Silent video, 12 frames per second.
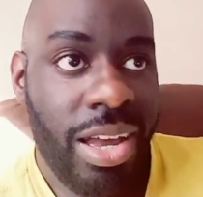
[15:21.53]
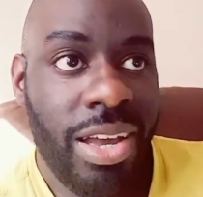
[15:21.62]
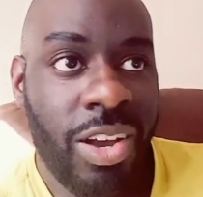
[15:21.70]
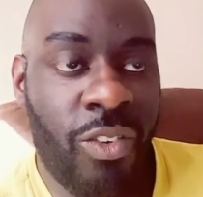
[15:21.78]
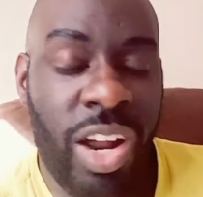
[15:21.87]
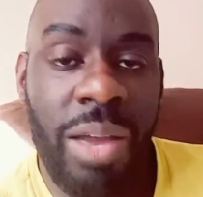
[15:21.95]

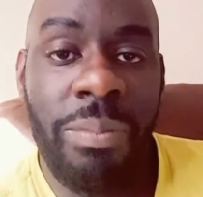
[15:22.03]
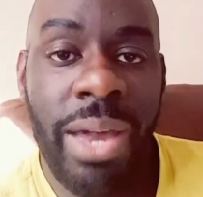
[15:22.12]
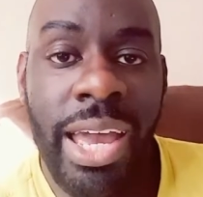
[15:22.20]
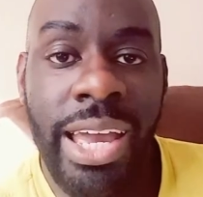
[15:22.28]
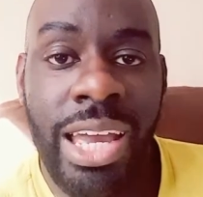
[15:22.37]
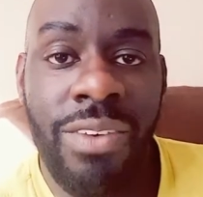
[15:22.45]
Green
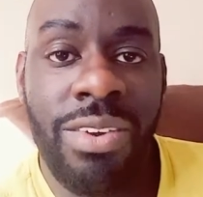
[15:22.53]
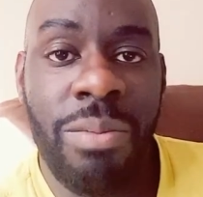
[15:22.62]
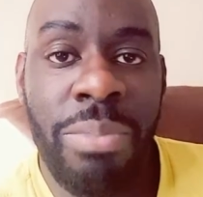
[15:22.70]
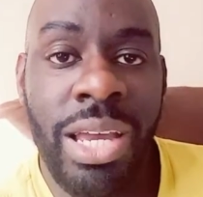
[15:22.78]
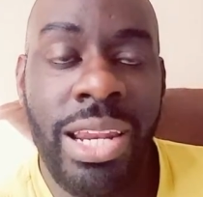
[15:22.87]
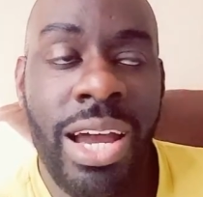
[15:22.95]
Bay, given the
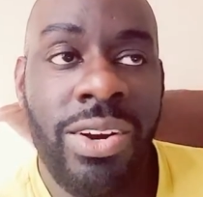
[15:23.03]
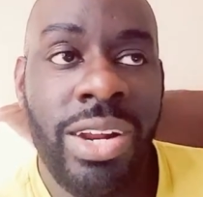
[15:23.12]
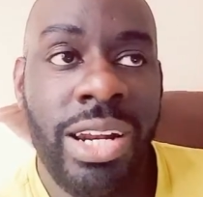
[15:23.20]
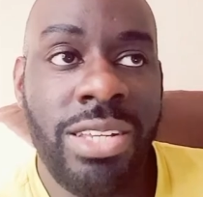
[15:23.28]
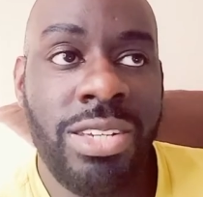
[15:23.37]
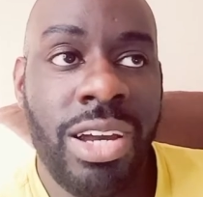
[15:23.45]
beatdown that
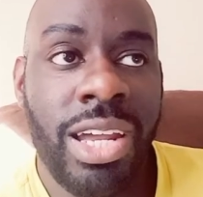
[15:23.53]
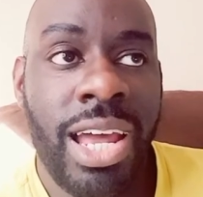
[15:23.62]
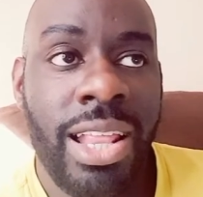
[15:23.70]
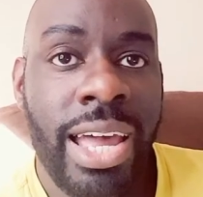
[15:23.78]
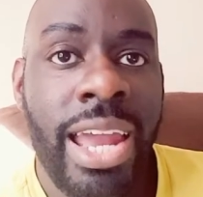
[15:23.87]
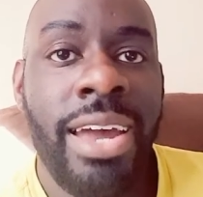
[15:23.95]
they took at
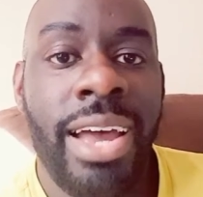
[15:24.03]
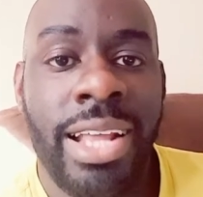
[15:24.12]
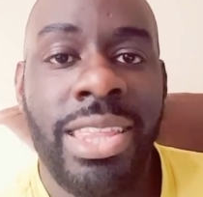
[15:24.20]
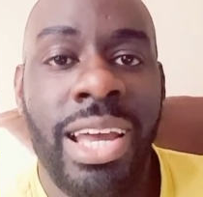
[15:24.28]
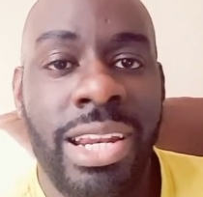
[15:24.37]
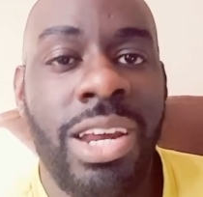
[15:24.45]
Atlanta, I
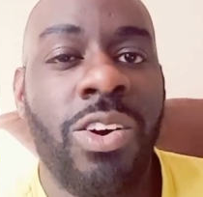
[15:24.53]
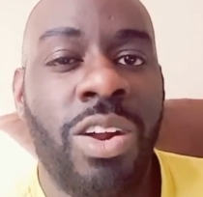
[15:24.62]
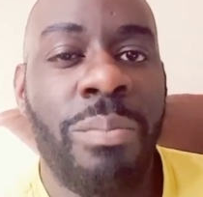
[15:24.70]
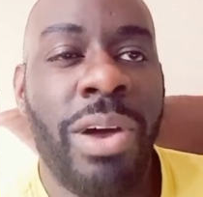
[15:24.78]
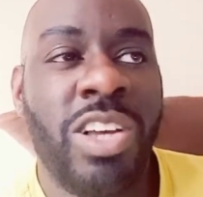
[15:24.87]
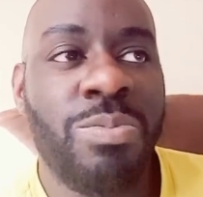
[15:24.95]
think they're gonna
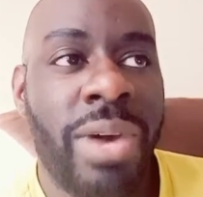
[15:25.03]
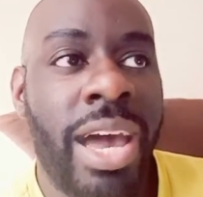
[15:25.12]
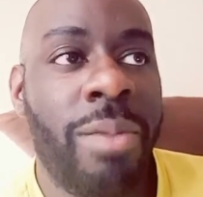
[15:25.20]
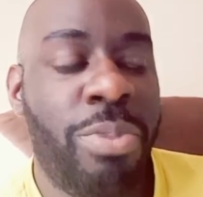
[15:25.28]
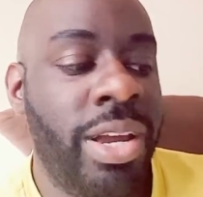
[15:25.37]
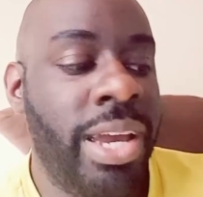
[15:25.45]
bounce
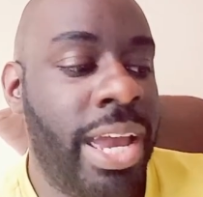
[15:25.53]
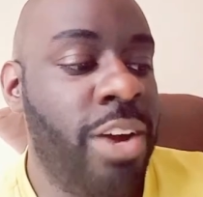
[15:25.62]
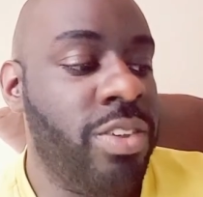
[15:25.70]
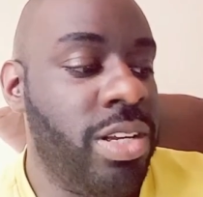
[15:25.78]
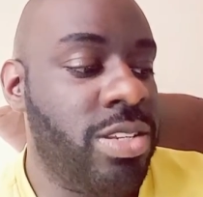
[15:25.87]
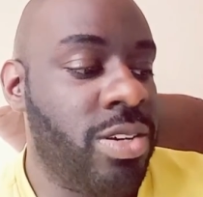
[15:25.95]
back pretty
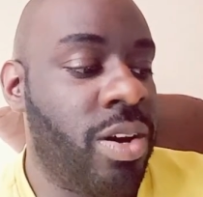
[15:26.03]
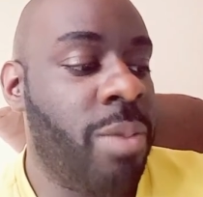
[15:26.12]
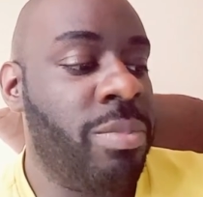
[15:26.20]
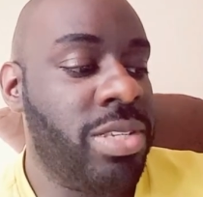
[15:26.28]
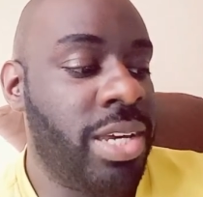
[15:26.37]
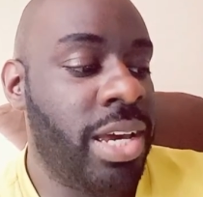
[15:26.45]
angrily. So I'm
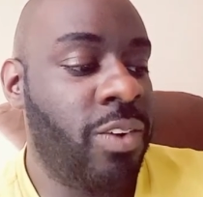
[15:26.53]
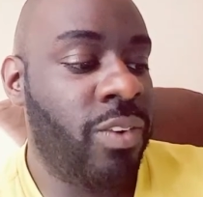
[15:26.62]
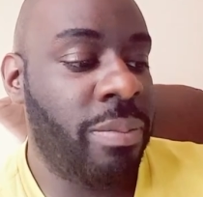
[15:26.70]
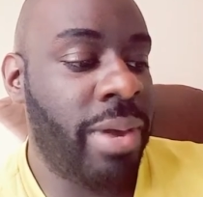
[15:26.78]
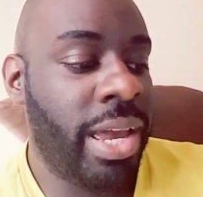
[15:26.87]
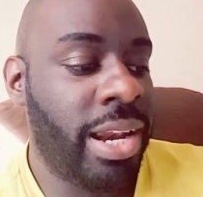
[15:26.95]
gonna take
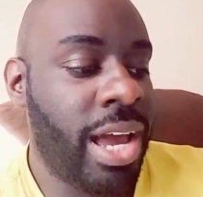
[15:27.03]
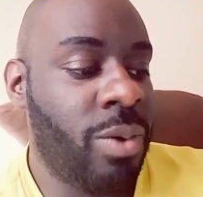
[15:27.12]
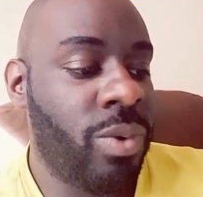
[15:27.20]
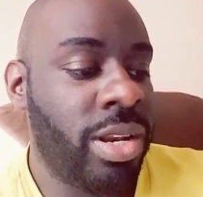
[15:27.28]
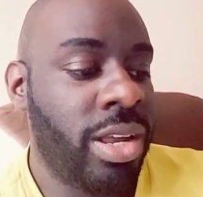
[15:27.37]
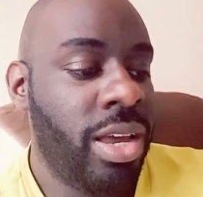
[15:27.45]
Green Bay in that
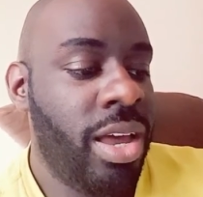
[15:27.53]
one.